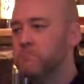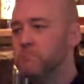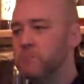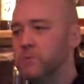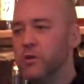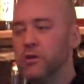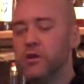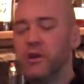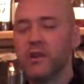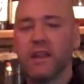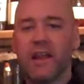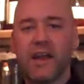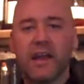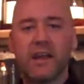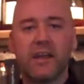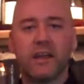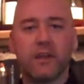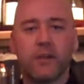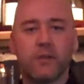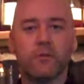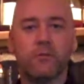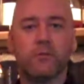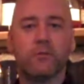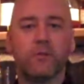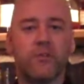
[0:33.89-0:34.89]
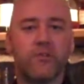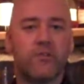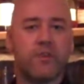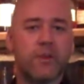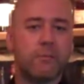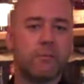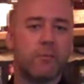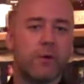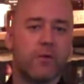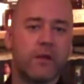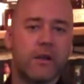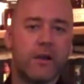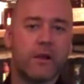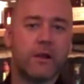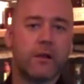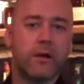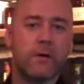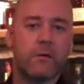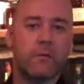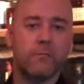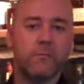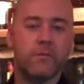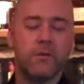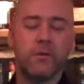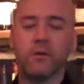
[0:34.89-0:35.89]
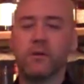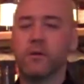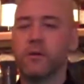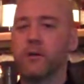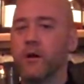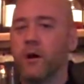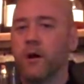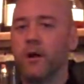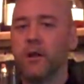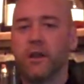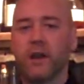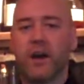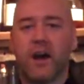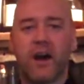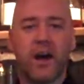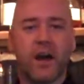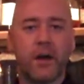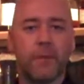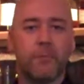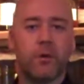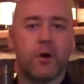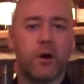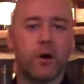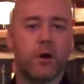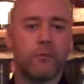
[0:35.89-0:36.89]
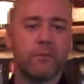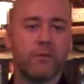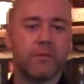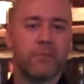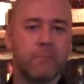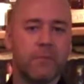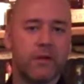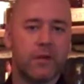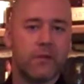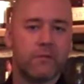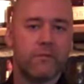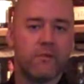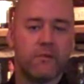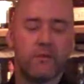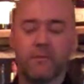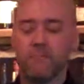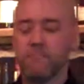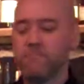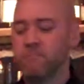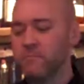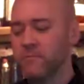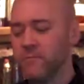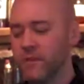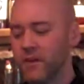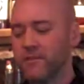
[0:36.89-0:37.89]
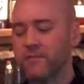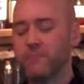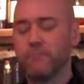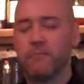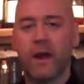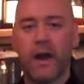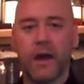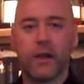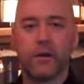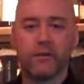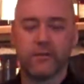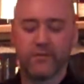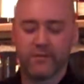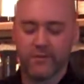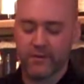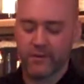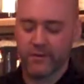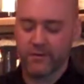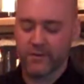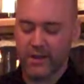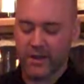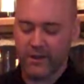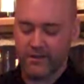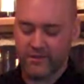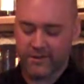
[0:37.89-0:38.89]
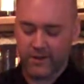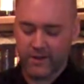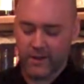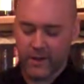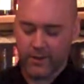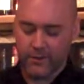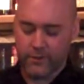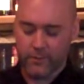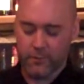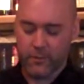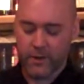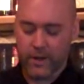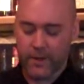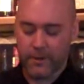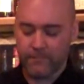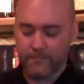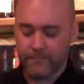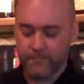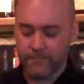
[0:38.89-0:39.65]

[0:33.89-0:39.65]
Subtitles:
You could liken it to a gin mojito, you could call it a highball with mint. Doesn't matter, it's still tasty either way.